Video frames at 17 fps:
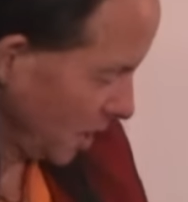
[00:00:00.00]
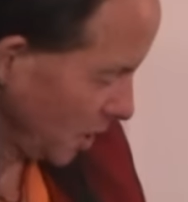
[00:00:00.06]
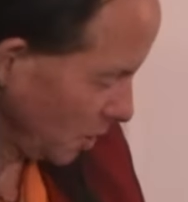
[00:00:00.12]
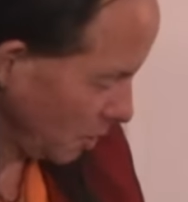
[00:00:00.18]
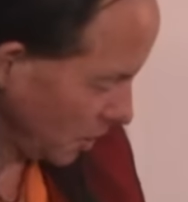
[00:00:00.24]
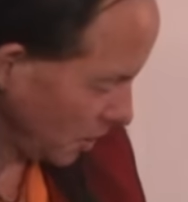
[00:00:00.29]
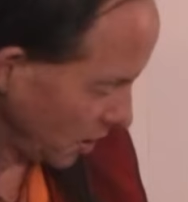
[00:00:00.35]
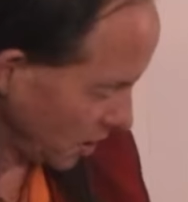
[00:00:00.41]

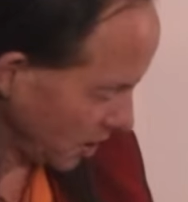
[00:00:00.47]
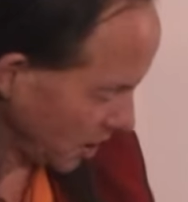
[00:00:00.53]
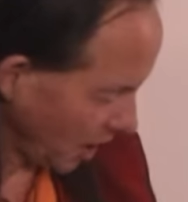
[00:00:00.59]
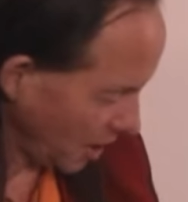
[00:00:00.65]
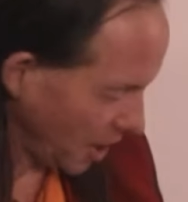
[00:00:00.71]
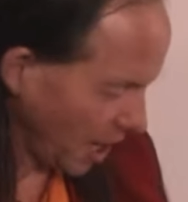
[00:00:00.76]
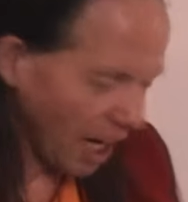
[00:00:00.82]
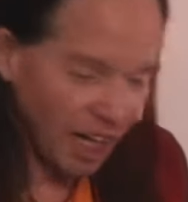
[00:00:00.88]
which is
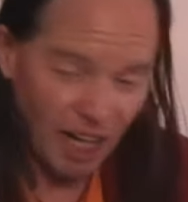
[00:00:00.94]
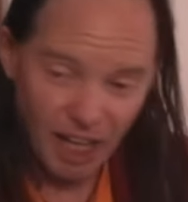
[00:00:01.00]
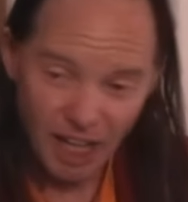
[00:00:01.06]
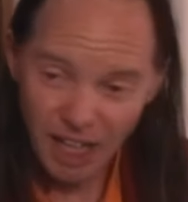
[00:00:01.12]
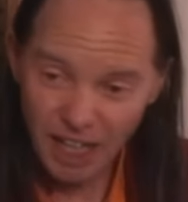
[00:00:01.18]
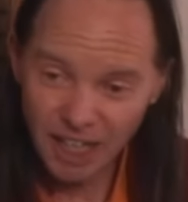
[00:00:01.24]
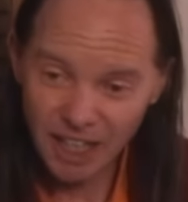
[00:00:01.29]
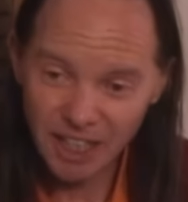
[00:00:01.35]

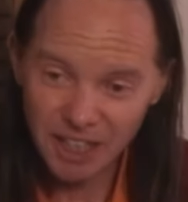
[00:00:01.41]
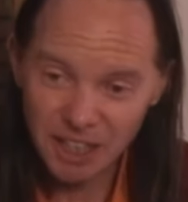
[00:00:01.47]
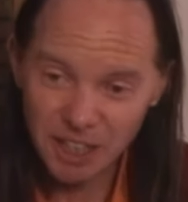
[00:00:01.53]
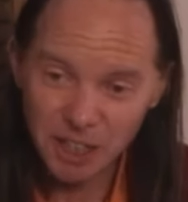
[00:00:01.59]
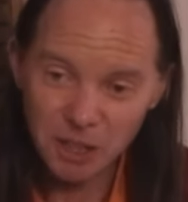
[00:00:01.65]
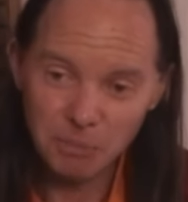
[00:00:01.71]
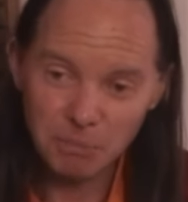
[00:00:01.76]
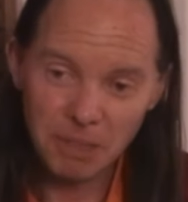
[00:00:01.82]
tata,
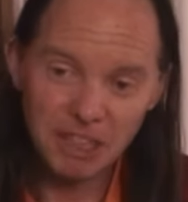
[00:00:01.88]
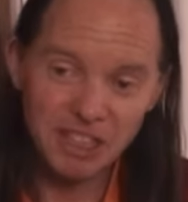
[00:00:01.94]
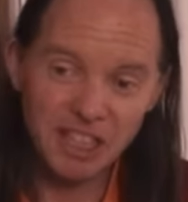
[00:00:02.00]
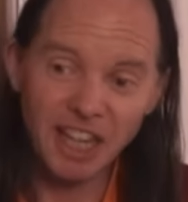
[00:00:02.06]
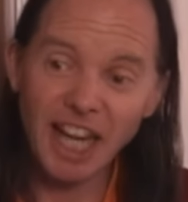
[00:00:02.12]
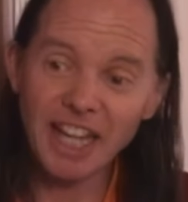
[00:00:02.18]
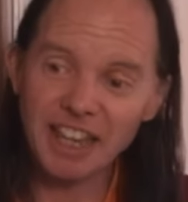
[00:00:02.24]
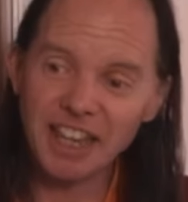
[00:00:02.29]
means
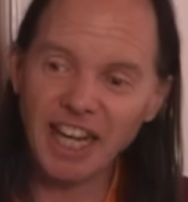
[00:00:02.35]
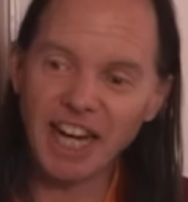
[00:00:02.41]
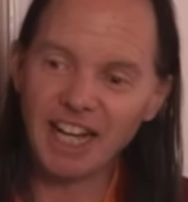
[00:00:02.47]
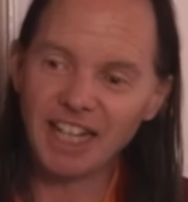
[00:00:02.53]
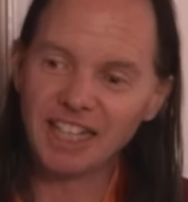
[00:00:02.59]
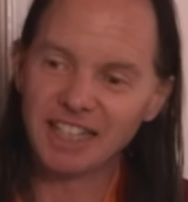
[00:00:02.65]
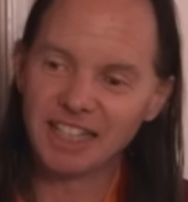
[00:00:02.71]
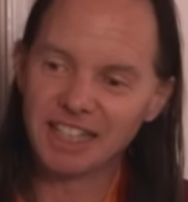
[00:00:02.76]
like
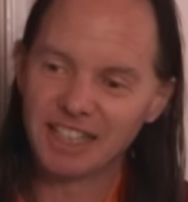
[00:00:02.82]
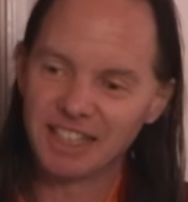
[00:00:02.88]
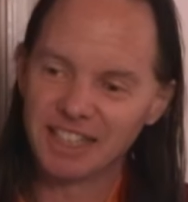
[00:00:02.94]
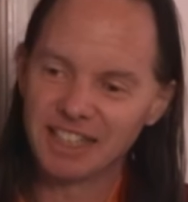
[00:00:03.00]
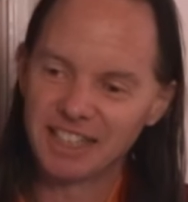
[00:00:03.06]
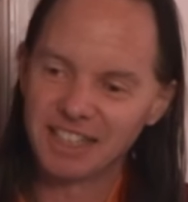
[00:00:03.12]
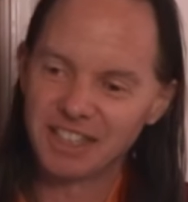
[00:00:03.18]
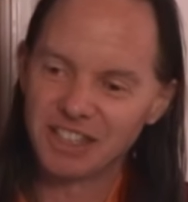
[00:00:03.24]
that,
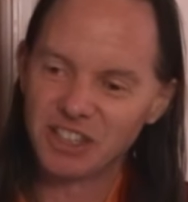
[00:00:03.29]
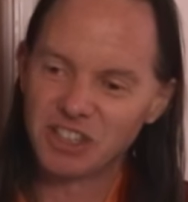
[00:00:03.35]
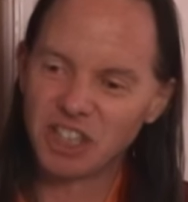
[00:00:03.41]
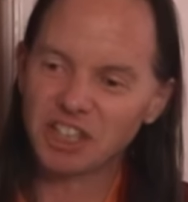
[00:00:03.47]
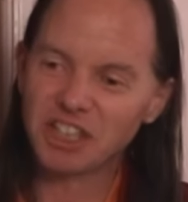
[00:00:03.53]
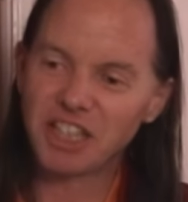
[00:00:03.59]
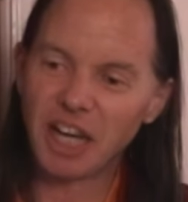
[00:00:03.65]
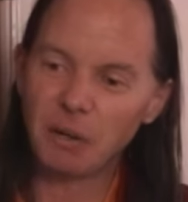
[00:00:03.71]

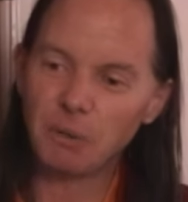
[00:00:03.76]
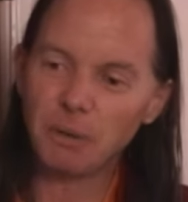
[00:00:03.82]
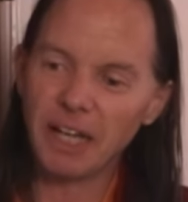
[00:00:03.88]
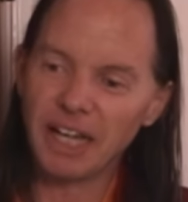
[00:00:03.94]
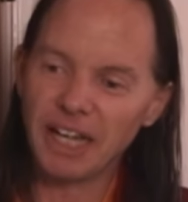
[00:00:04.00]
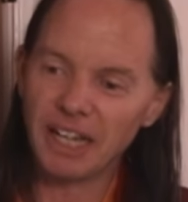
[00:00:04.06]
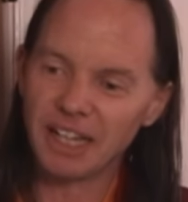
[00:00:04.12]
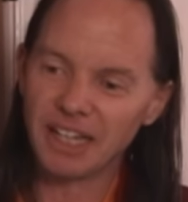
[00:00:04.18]
just that
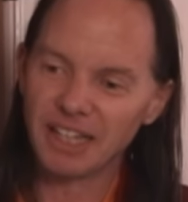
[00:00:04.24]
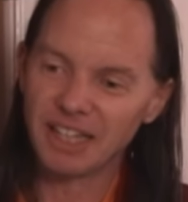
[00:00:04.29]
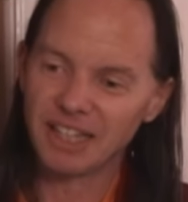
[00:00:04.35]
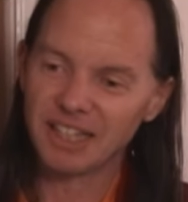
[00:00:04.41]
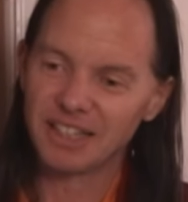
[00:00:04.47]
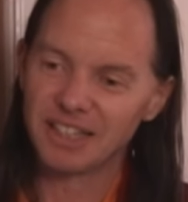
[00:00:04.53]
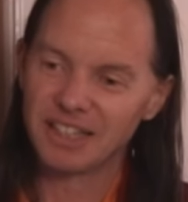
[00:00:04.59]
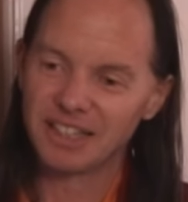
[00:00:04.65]
way,
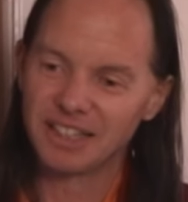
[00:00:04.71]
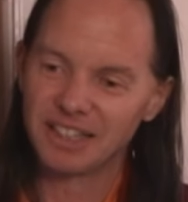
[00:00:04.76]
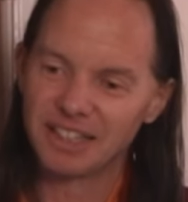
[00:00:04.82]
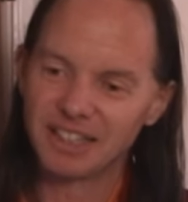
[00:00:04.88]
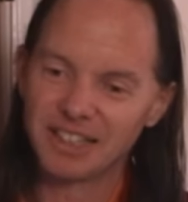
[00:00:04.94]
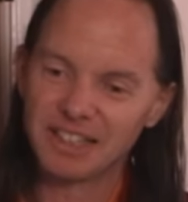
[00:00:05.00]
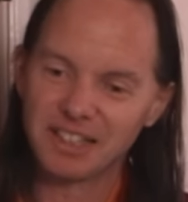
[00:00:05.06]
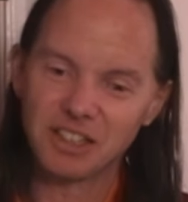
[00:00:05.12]

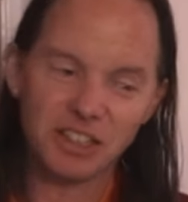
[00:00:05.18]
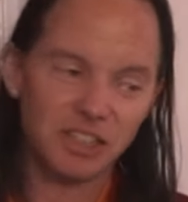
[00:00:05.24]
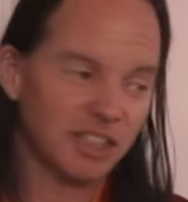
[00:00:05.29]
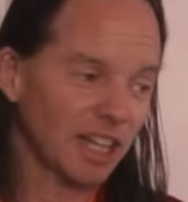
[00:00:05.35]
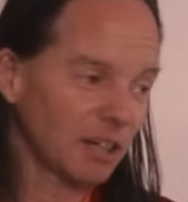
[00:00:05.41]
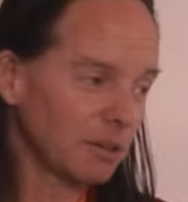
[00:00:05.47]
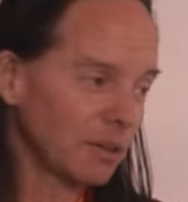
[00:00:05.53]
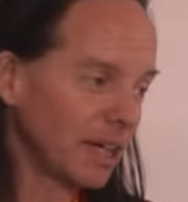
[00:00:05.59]
just
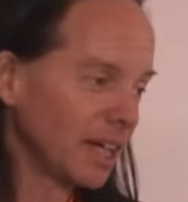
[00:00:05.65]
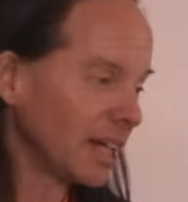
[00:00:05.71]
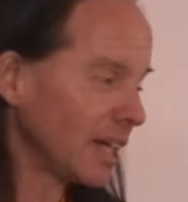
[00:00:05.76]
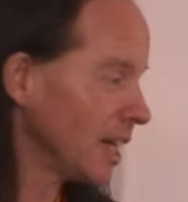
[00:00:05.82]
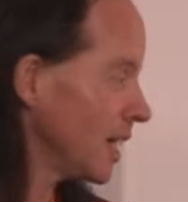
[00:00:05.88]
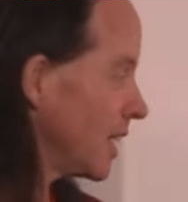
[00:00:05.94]
that way.